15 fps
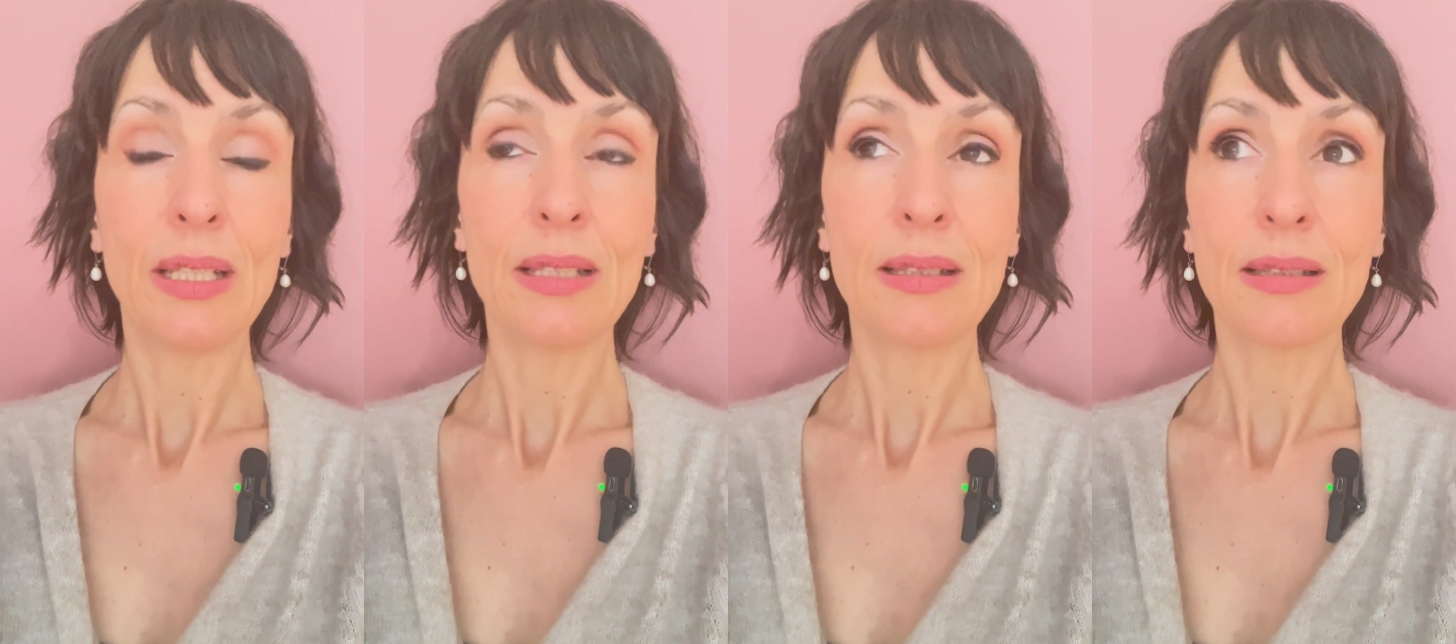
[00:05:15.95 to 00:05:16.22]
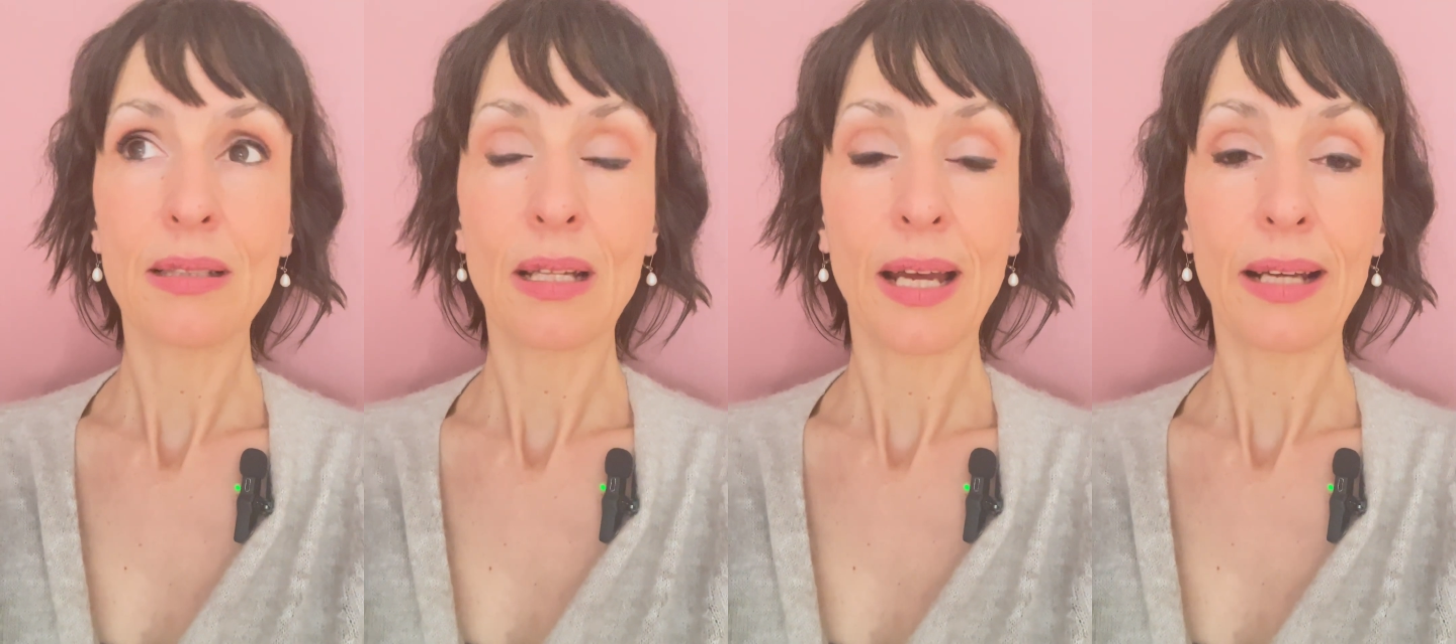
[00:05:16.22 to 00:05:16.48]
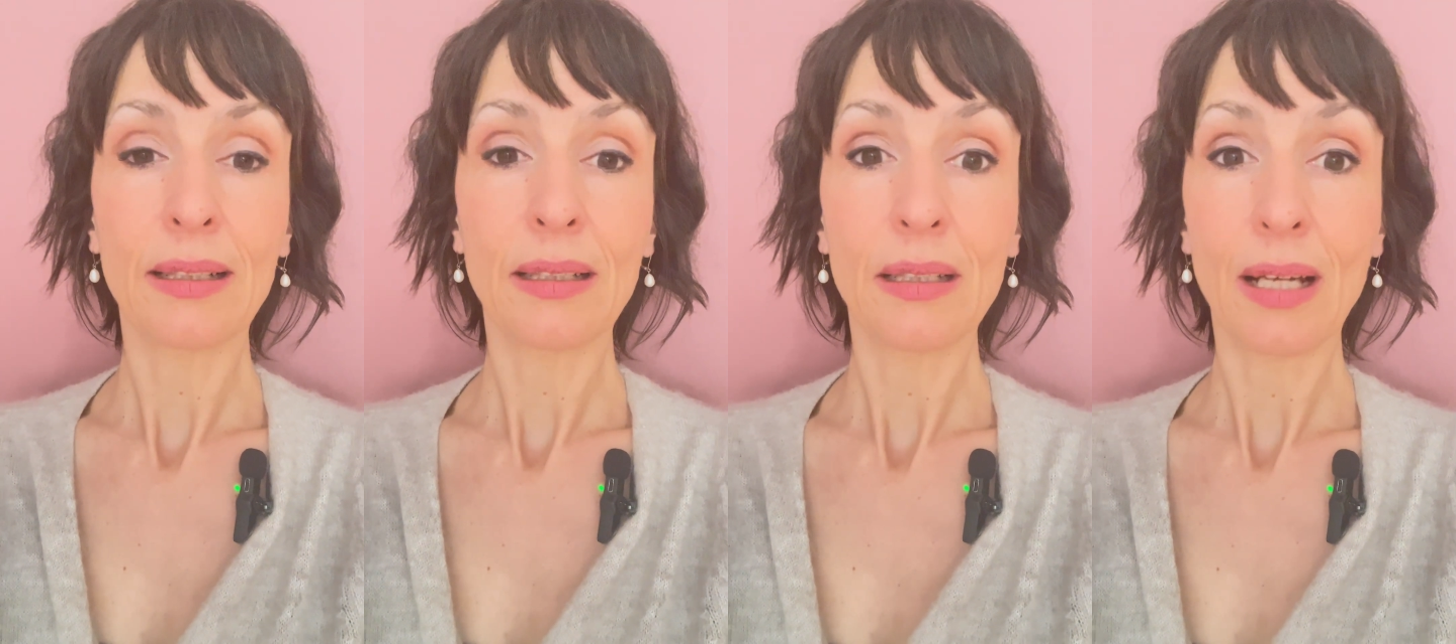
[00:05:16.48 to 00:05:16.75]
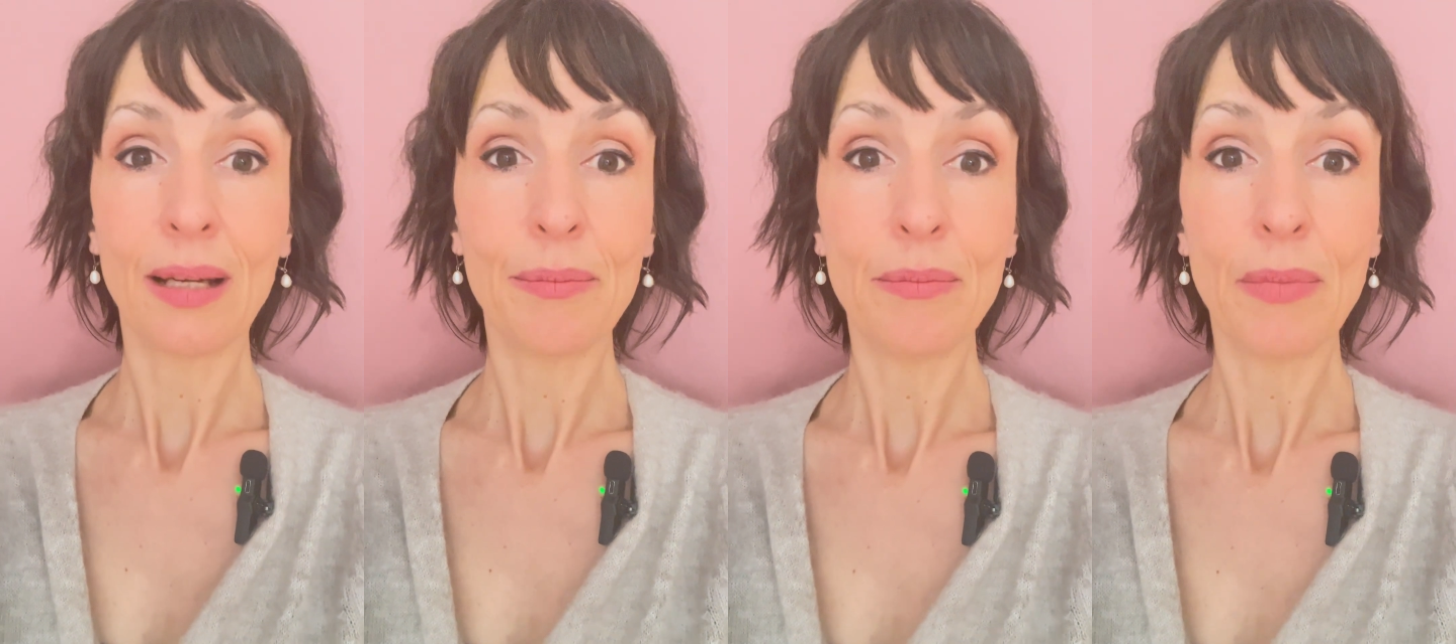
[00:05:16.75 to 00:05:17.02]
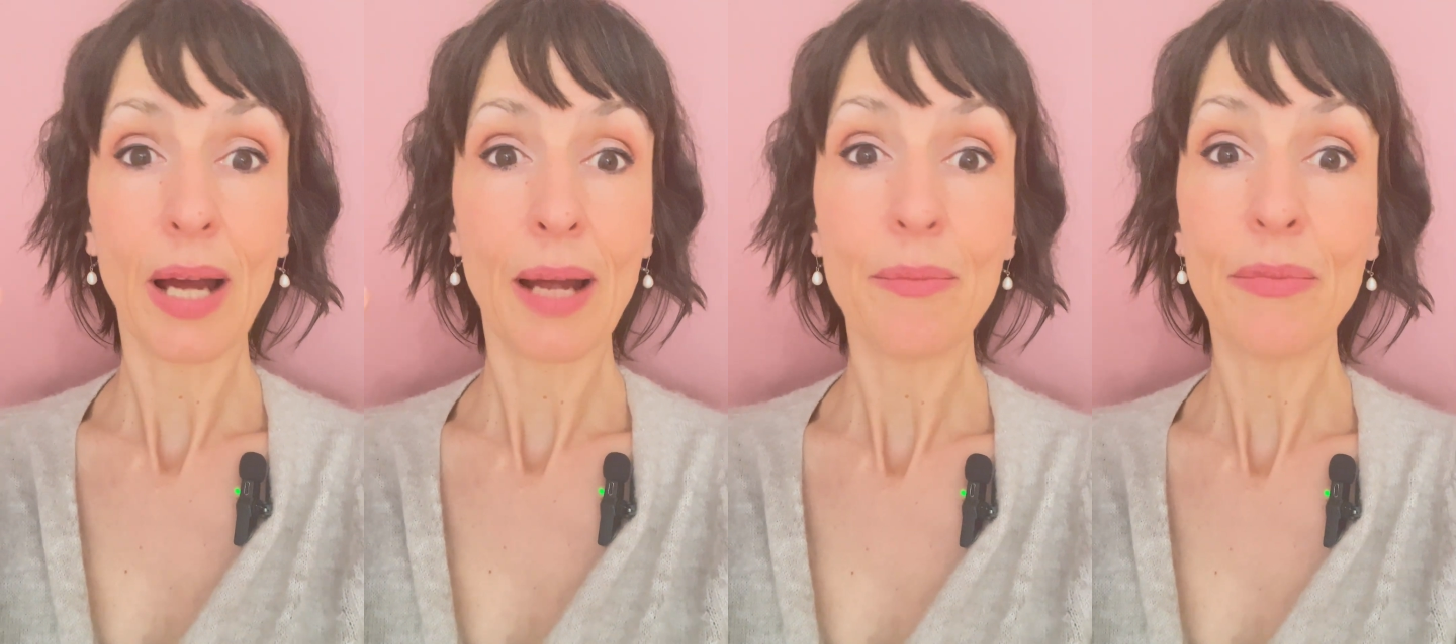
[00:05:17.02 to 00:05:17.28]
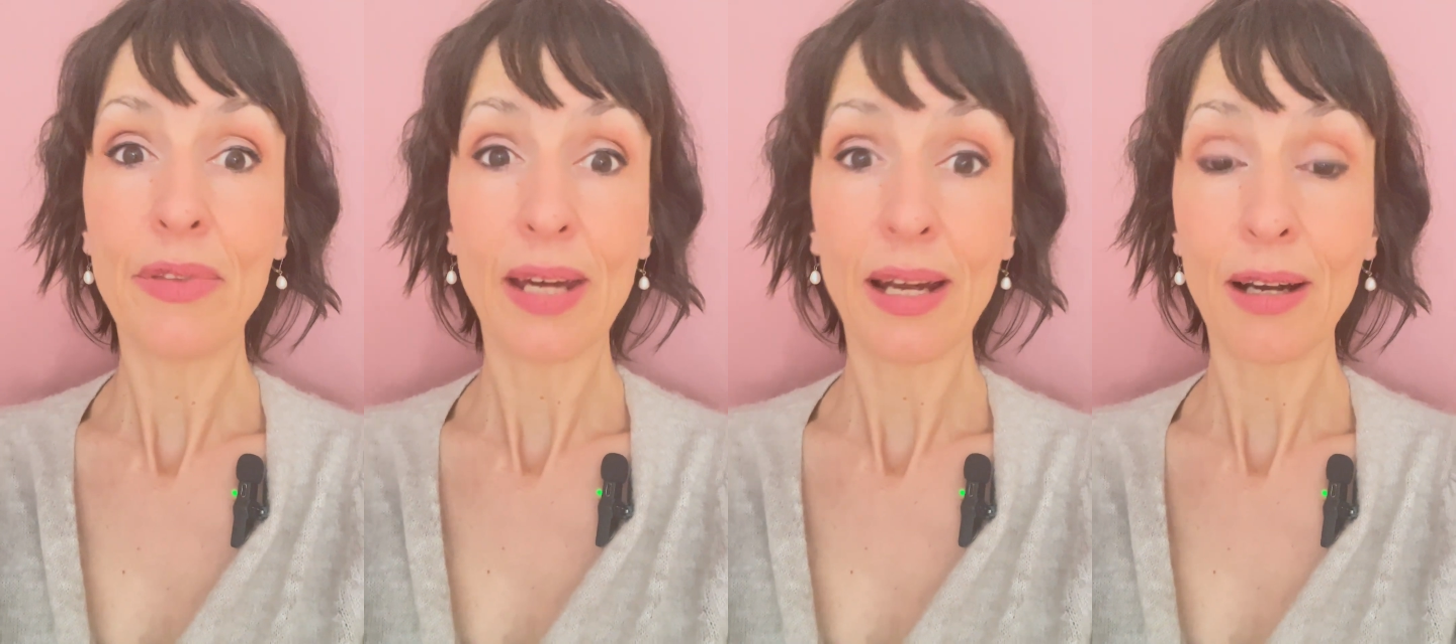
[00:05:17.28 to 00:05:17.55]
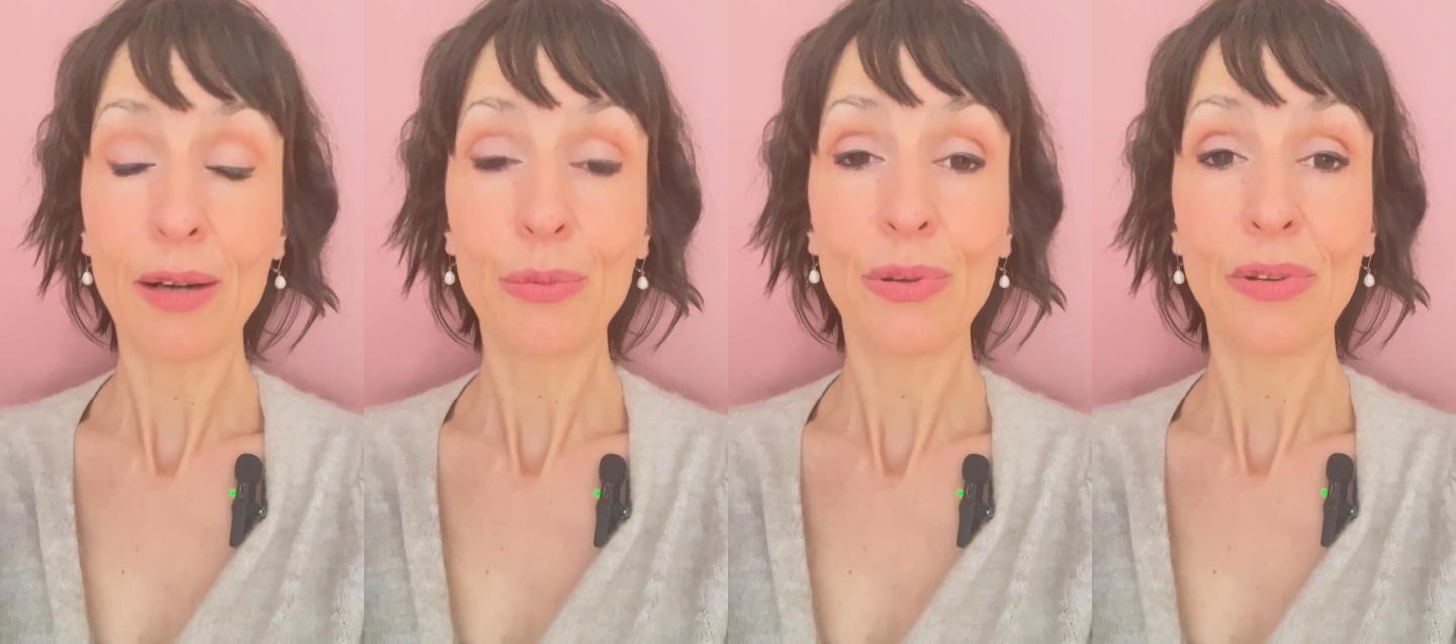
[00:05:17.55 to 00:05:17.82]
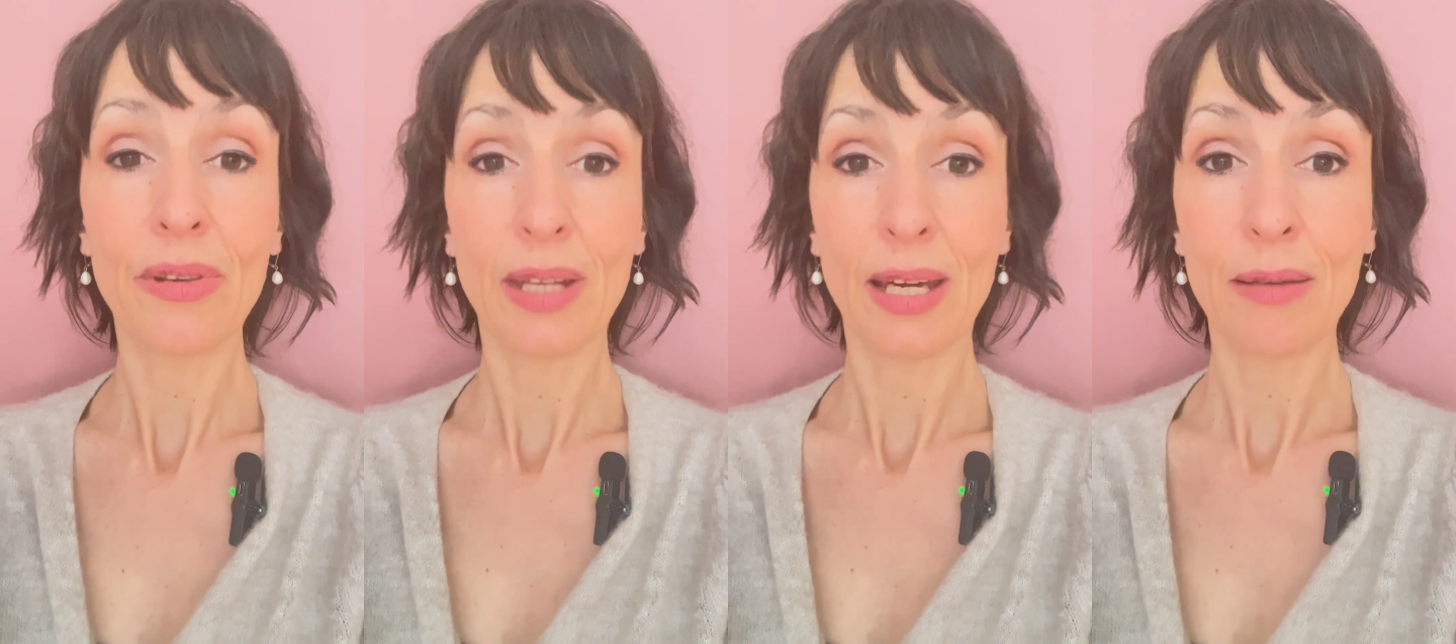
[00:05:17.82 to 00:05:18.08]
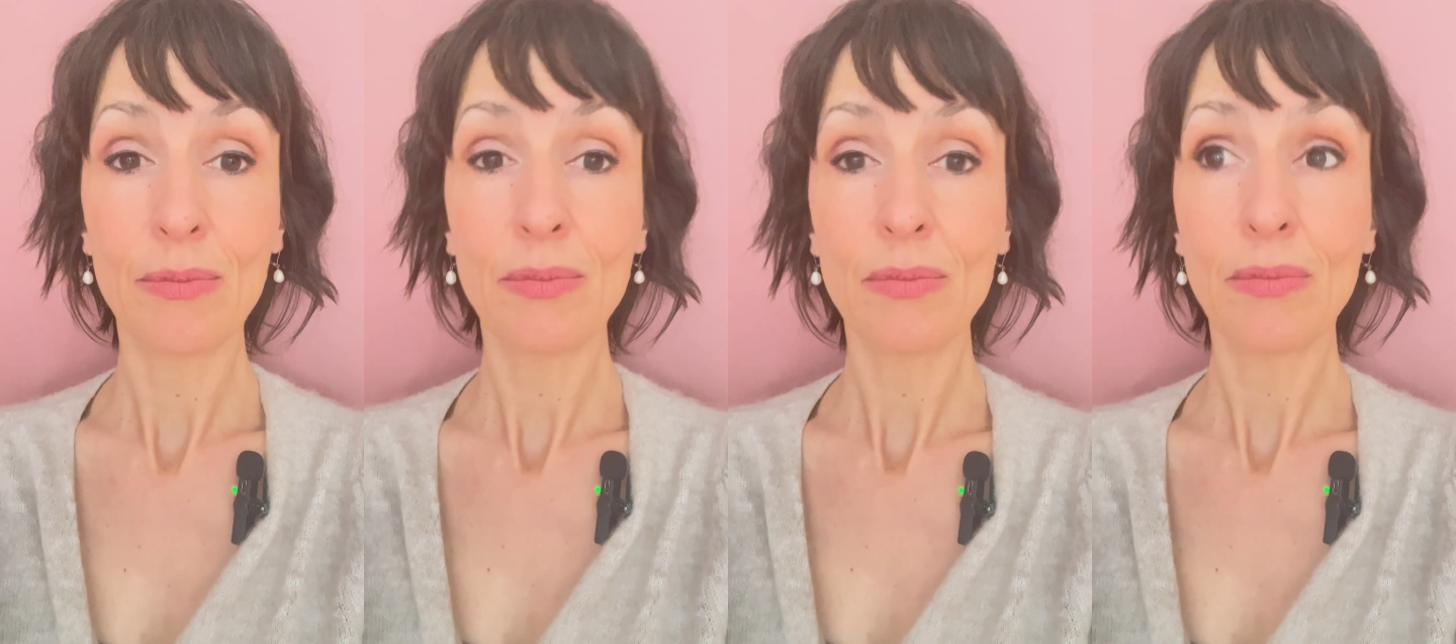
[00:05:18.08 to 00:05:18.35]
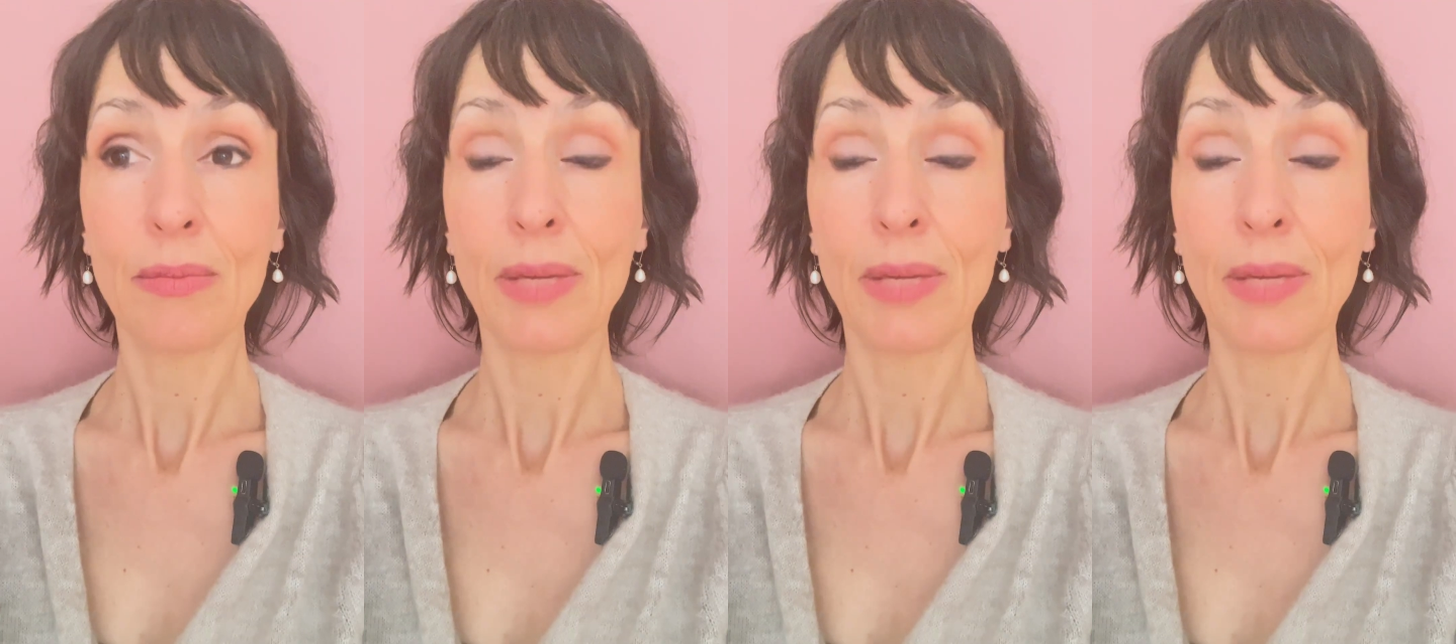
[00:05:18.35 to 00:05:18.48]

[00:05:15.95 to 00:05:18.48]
It's like I'm there with them,